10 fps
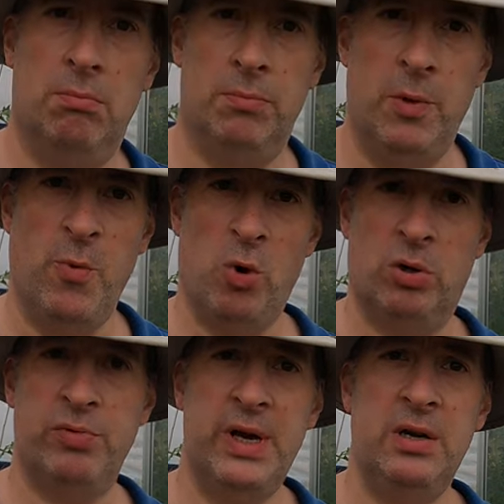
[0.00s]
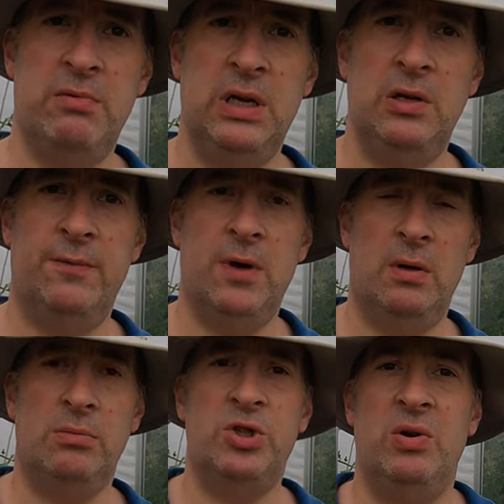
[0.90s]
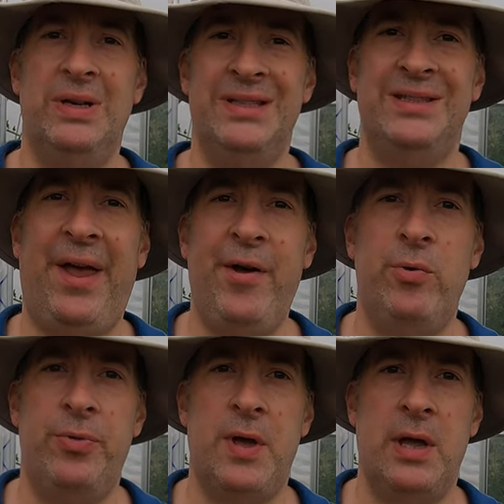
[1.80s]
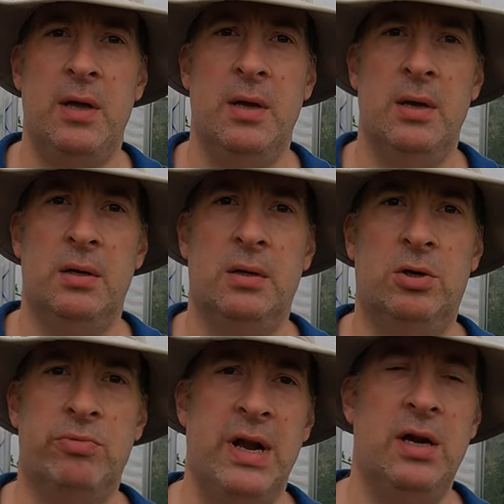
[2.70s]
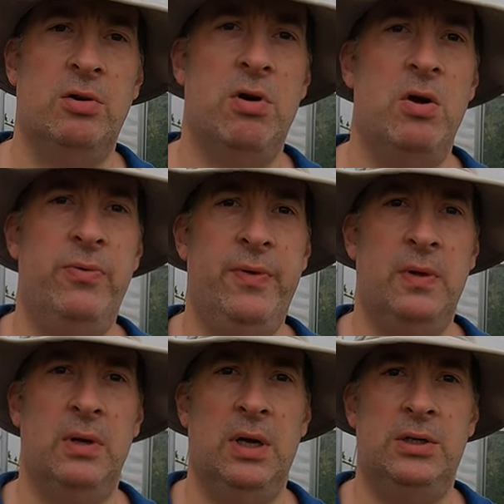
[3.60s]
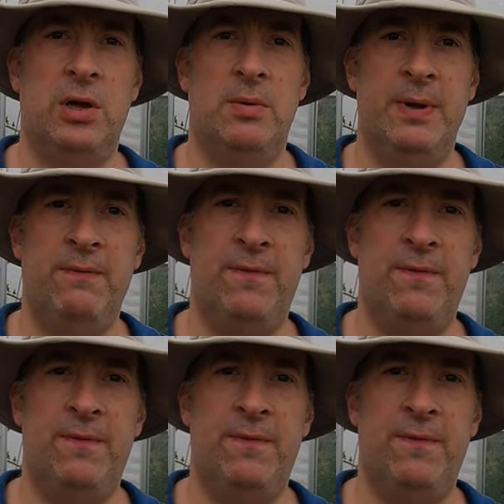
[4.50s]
the more greenery you've got, so long as it's healthy green growth, it's going to be